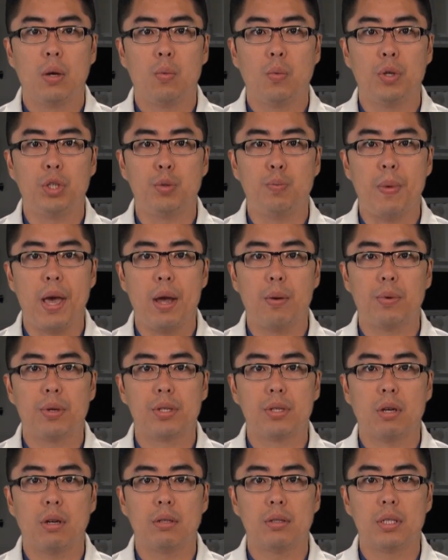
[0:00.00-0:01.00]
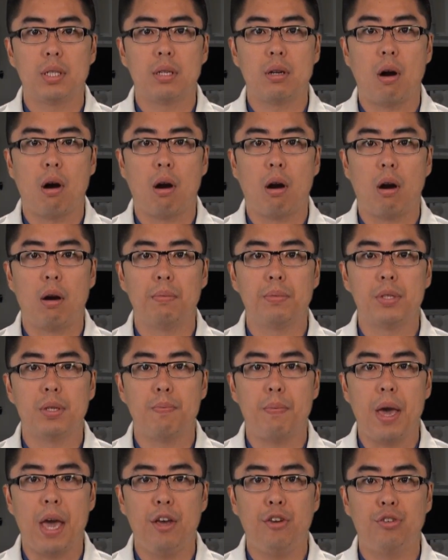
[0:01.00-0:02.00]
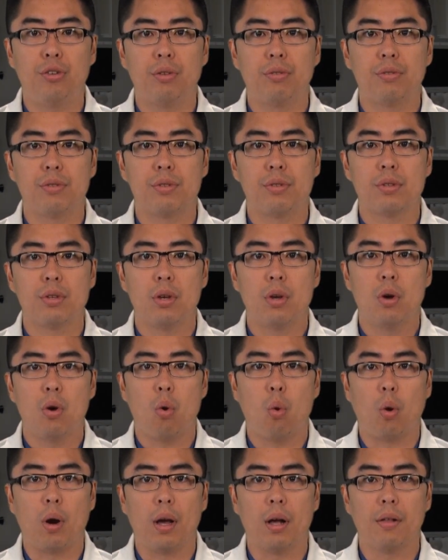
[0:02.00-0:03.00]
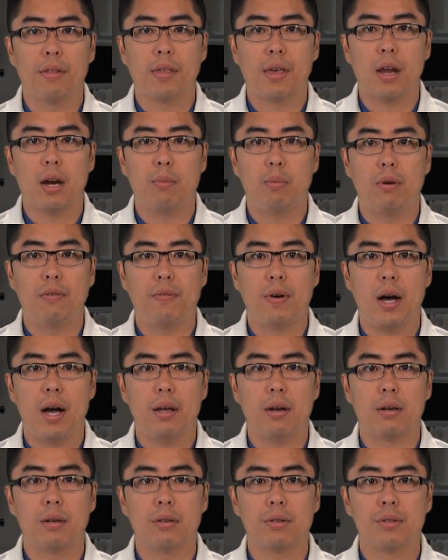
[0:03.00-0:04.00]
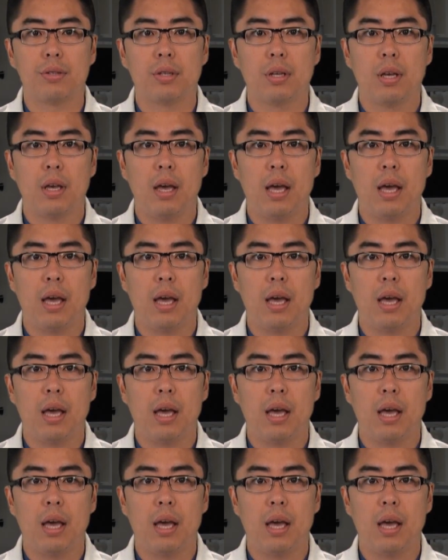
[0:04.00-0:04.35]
which may result in harm to patients or healthcare providers